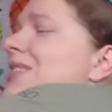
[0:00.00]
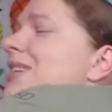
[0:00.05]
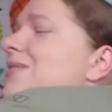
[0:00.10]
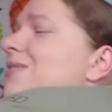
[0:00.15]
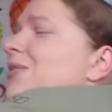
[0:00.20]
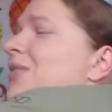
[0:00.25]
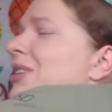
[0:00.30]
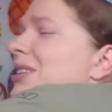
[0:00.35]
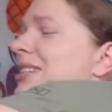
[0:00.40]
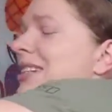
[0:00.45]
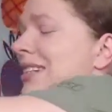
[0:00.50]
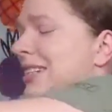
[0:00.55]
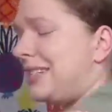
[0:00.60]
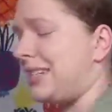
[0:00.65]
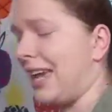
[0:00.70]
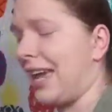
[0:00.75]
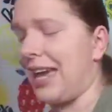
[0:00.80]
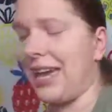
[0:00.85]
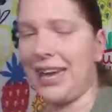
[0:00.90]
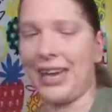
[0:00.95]
it for
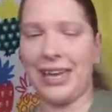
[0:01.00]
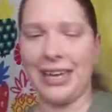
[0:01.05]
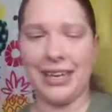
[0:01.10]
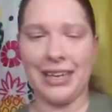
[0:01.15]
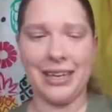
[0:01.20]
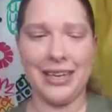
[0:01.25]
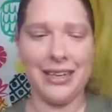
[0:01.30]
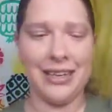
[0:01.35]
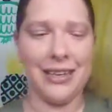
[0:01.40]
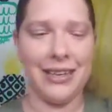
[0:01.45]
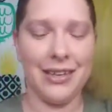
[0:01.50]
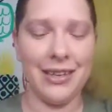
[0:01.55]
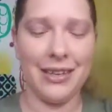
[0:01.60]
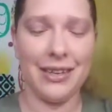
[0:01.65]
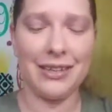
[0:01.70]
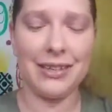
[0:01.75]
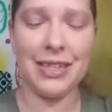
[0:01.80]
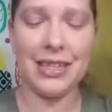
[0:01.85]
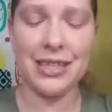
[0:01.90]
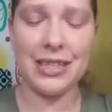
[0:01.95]
today.
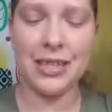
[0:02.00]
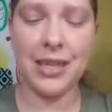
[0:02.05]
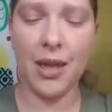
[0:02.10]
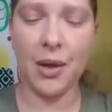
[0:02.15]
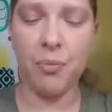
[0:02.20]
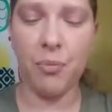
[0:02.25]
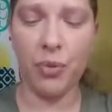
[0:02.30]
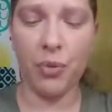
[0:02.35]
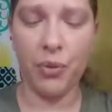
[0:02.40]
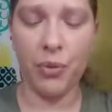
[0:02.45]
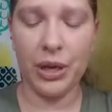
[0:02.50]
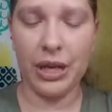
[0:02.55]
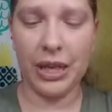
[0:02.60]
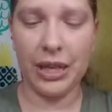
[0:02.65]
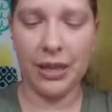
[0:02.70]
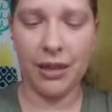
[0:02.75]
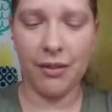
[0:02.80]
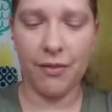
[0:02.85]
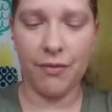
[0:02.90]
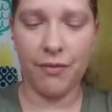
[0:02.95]
This is the
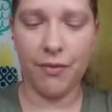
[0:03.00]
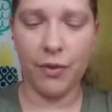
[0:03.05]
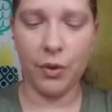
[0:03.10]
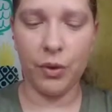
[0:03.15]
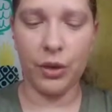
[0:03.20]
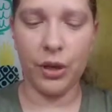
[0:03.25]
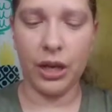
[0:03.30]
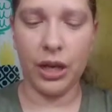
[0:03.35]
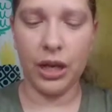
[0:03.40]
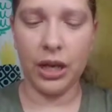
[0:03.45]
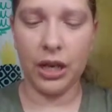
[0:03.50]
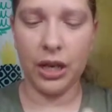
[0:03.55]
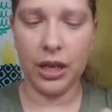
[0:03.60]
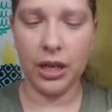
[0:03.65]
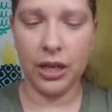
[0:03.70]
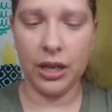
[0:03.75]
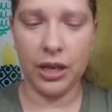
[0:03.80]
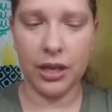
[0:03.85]
Pretty Vulgar